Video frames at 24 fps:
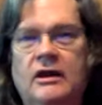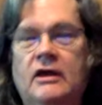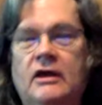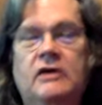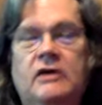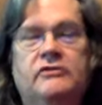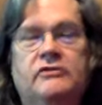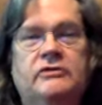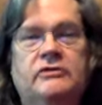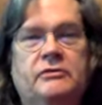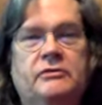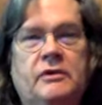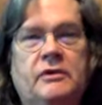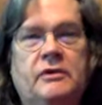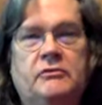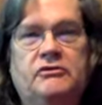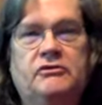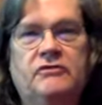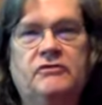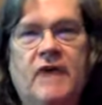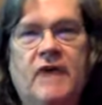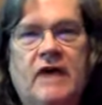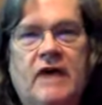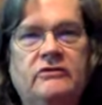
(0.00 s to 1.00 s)
sometimes
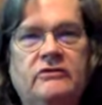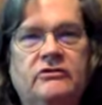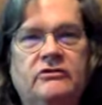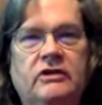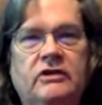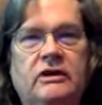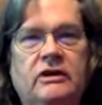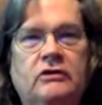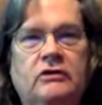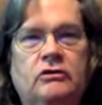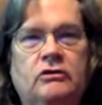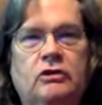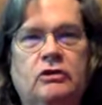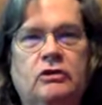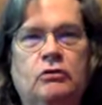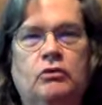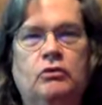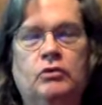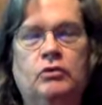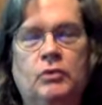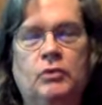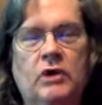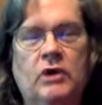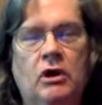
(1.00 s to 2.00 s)
fasting, you know,
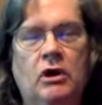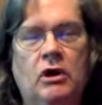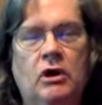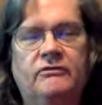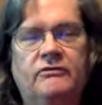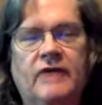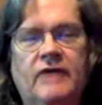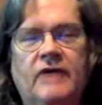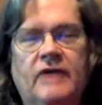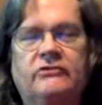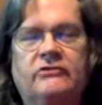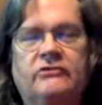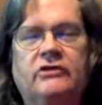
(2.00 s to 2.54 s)
when we are fasting,